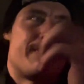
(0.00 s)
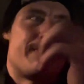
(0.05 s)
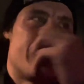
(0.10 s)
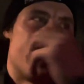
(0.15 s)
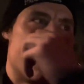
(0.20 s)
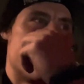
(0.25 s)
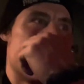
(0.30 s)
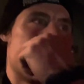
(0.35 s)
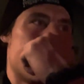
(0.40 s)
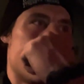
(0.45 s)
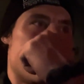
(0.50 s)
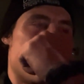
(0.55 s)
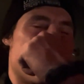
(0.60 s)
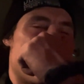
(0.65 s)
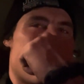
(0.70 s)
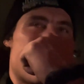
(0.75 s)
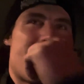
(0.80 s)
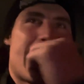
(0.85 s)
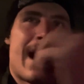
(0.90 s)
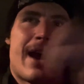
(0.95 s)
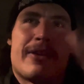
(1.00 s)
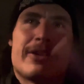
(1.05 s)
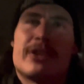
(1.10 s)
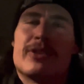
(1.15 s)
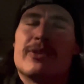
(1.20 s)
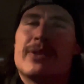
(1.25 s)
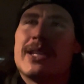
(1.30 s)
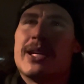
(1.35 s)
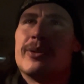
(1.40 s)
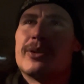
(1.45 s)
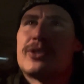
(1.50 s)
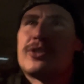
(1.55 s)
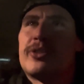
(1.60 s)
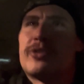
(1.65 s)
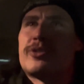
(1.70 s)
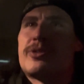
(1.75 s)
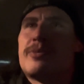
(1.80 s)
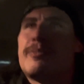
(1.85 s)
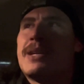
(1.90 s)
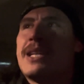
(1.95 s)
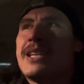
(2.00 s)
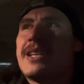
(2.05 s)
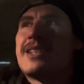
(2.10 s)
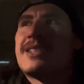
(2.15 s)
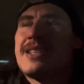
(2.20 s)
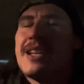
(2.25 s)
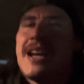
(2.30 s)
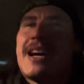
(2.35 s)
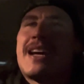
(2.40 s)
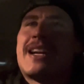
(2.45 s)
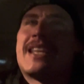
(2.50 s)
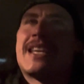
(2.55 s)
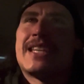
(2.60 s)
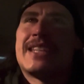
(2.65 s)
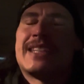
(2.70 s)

But how do you deal with social media anxiety?